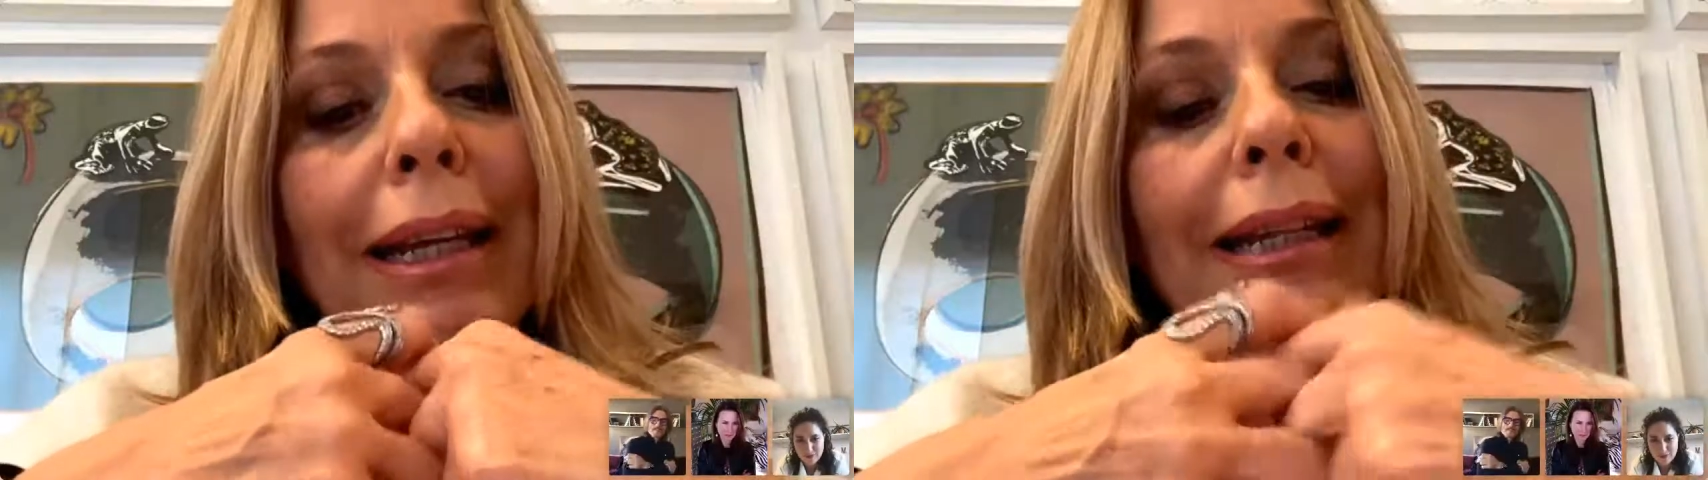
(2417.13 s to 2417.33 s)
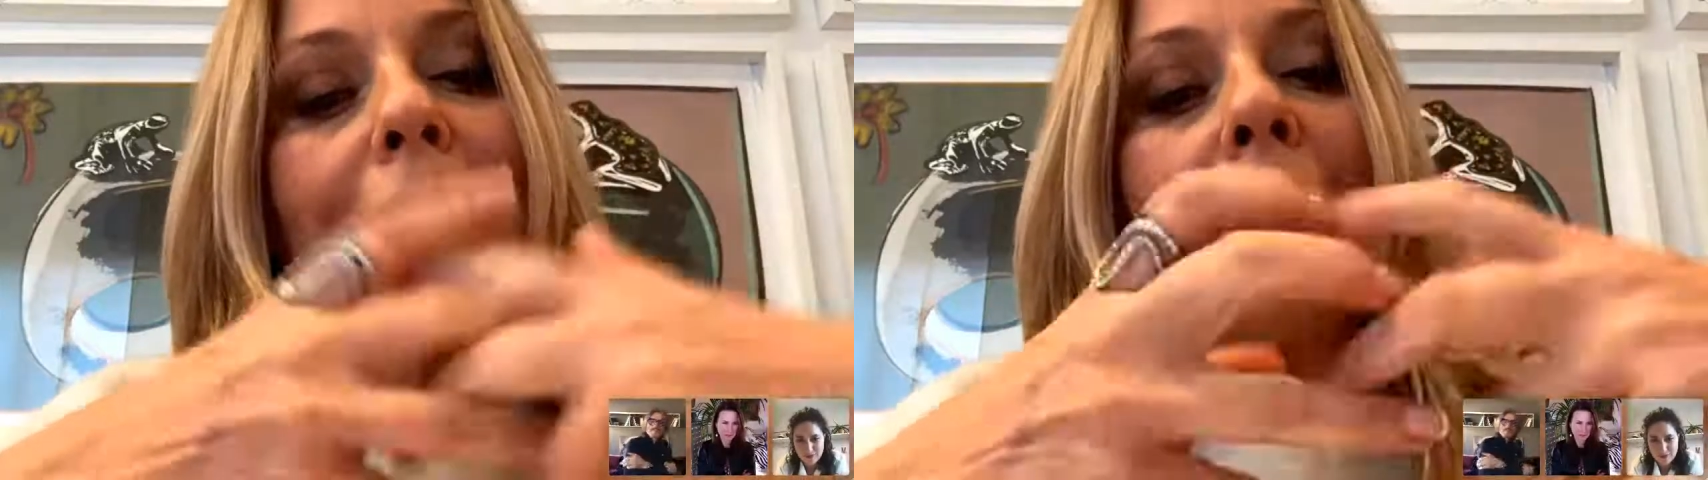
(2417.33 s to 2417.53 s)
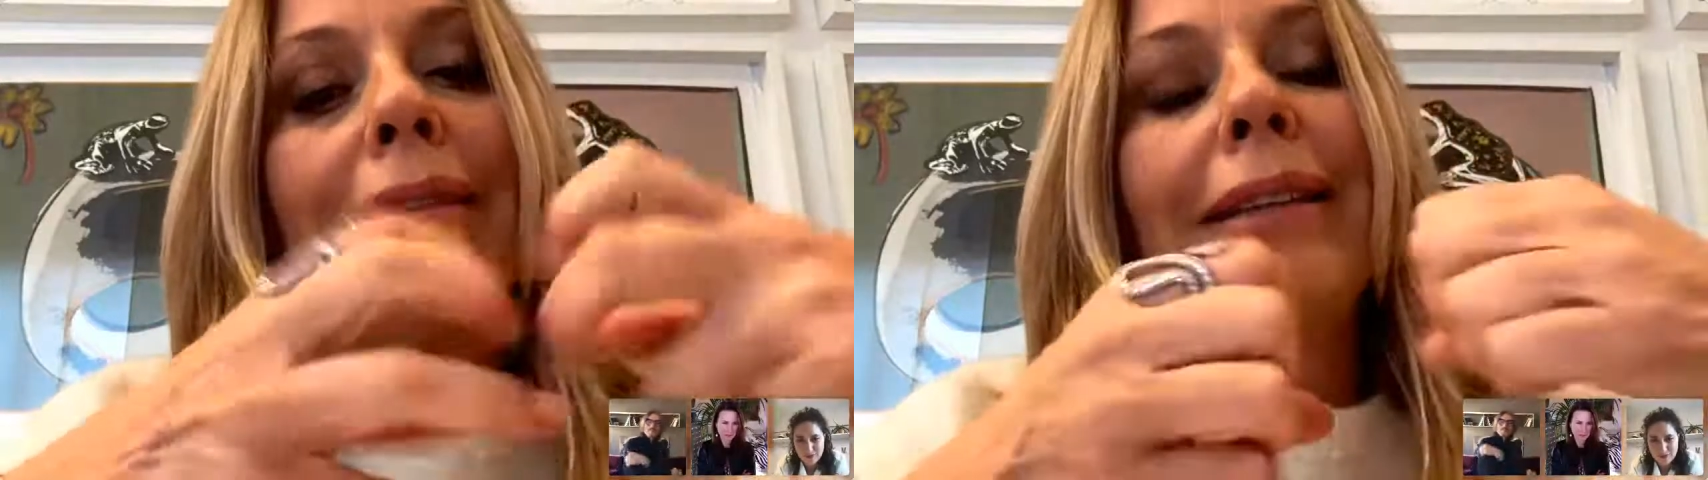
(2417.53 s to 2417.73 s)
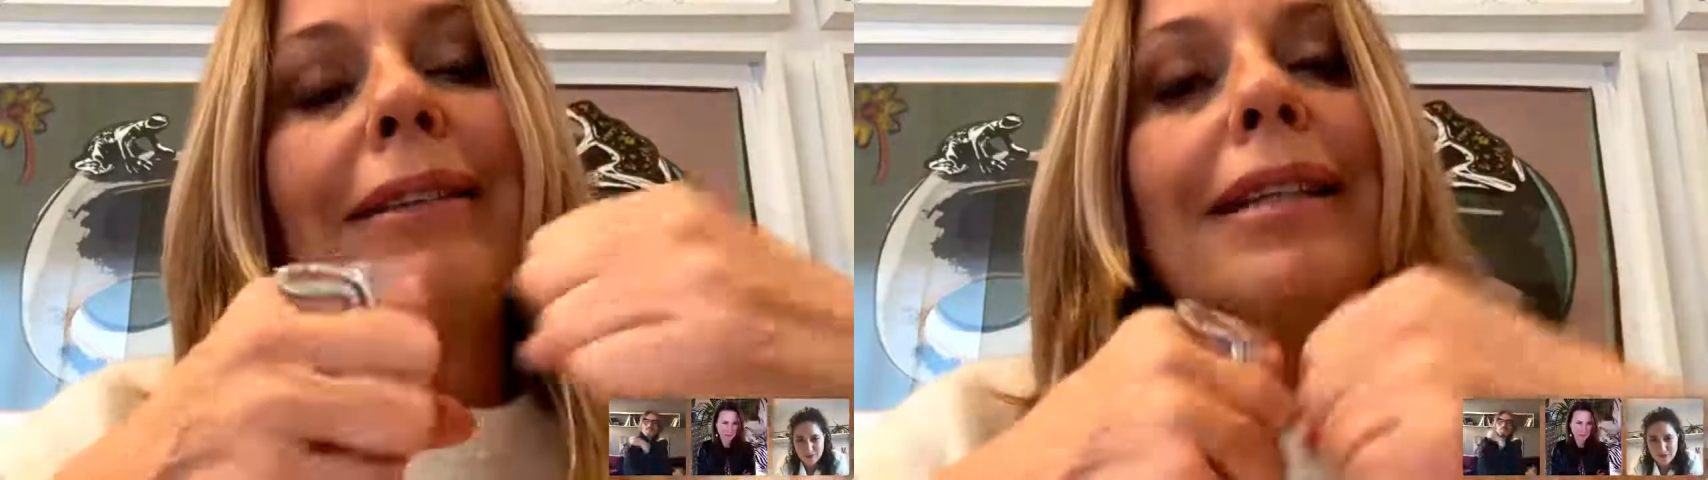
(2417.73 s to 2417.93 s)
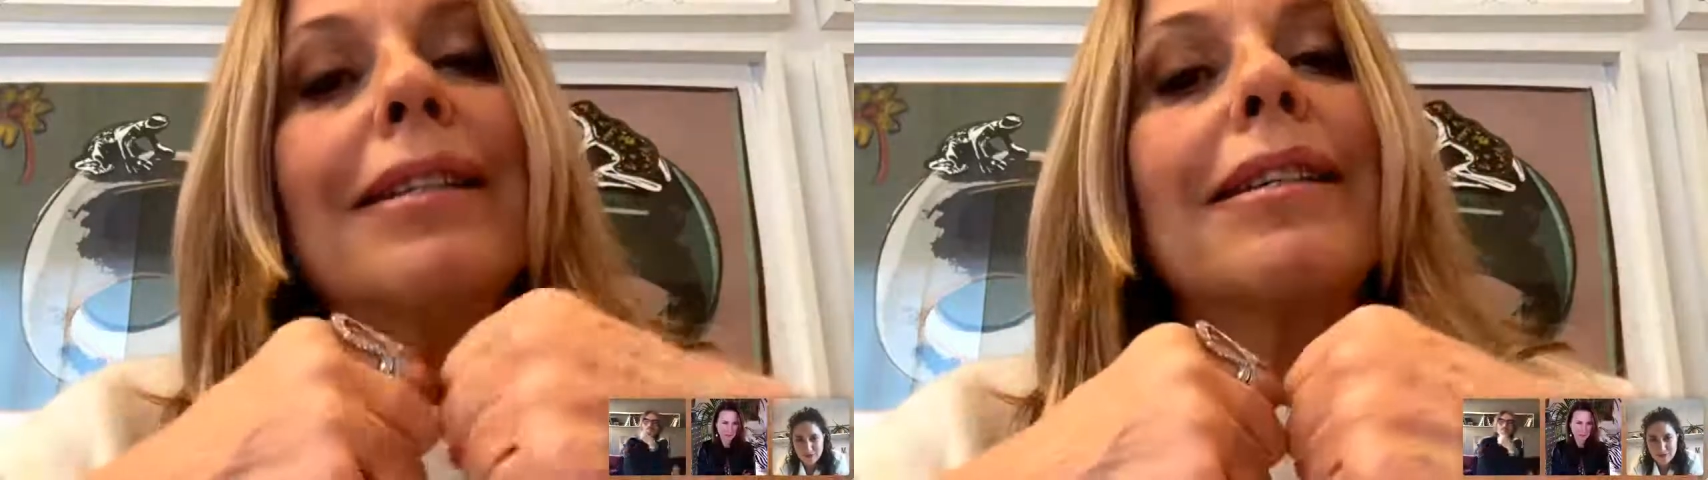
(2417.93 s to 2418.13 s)

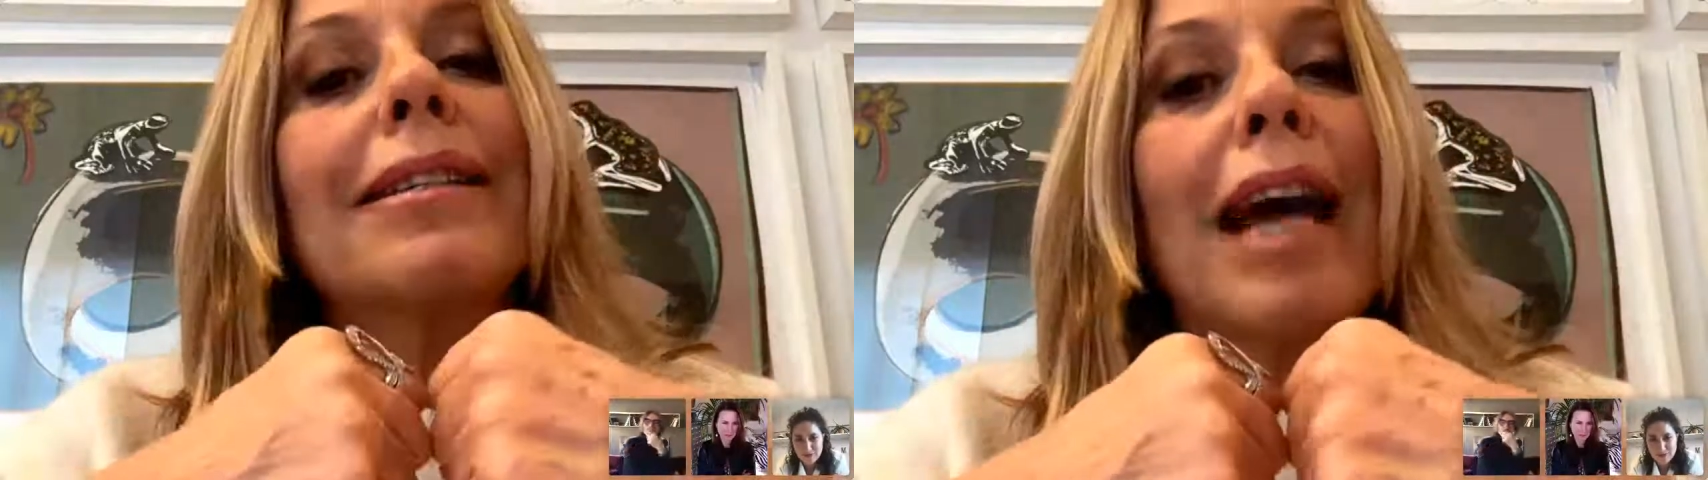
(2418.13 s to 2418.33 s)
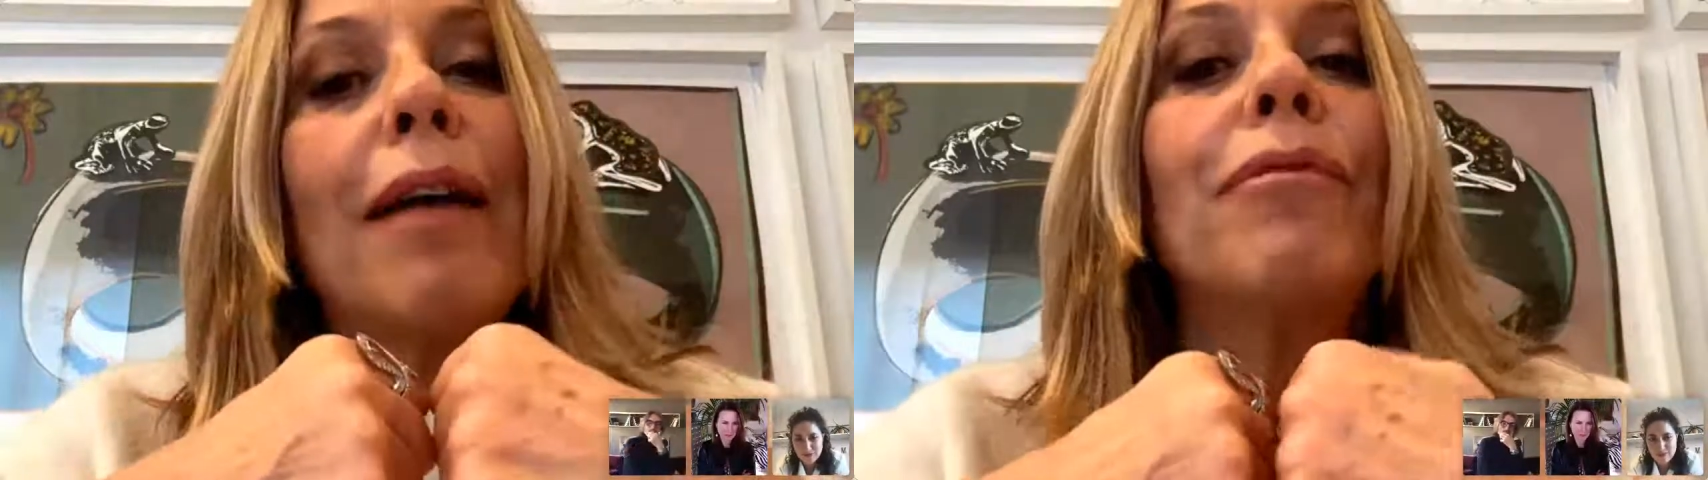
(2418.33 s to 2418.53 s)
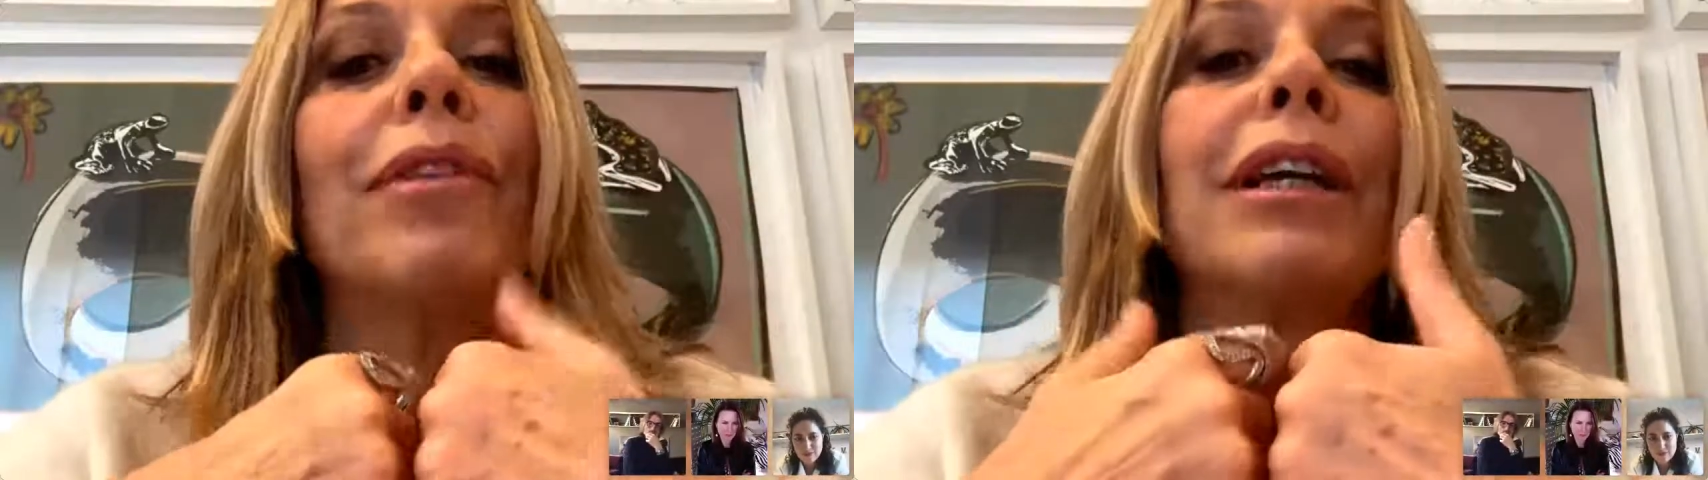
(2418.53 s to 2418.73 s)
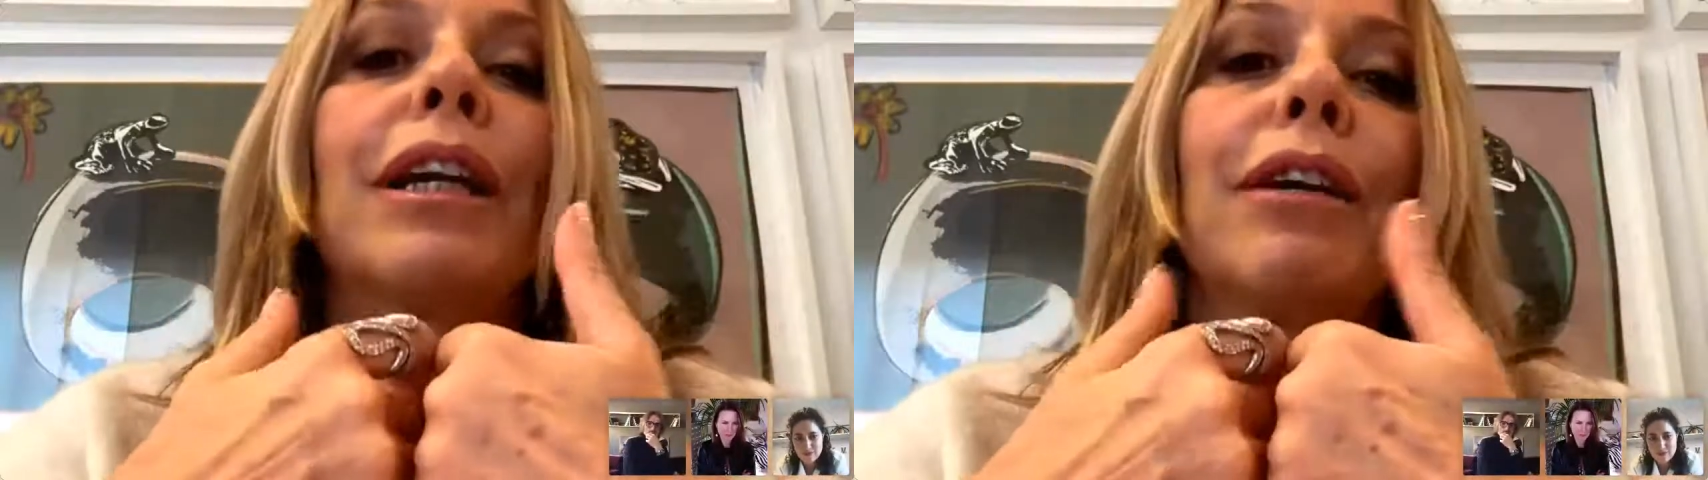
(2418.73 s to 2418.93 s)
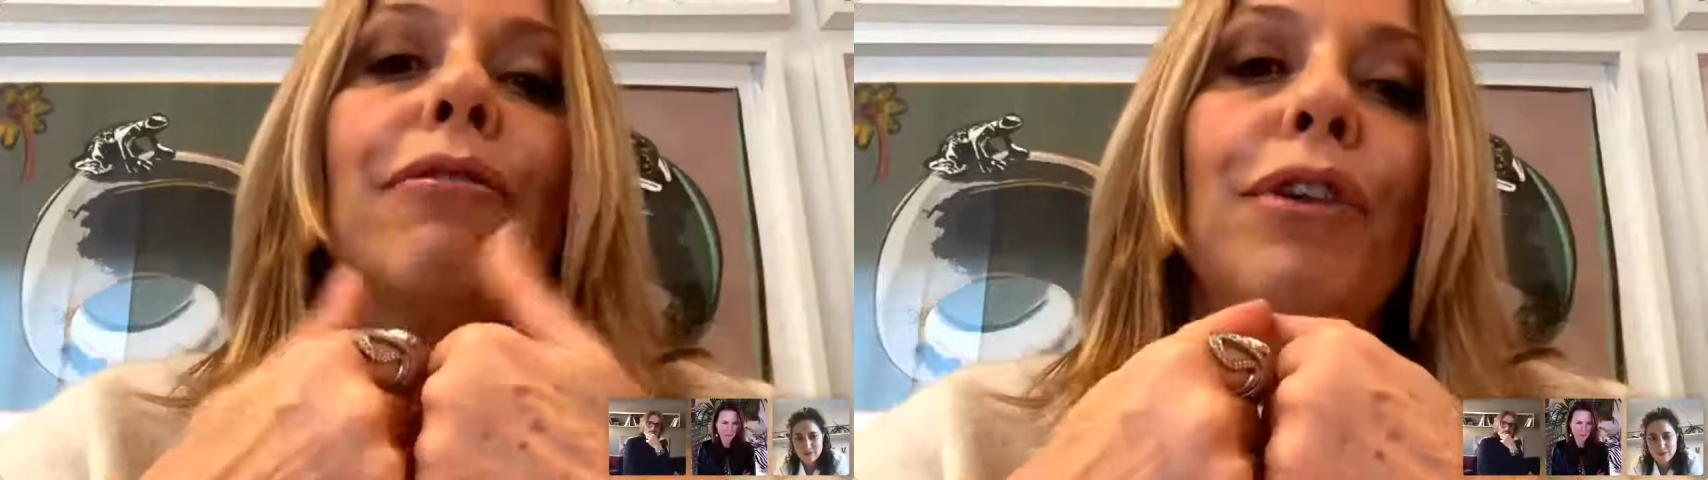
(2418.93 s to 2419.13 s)
that is something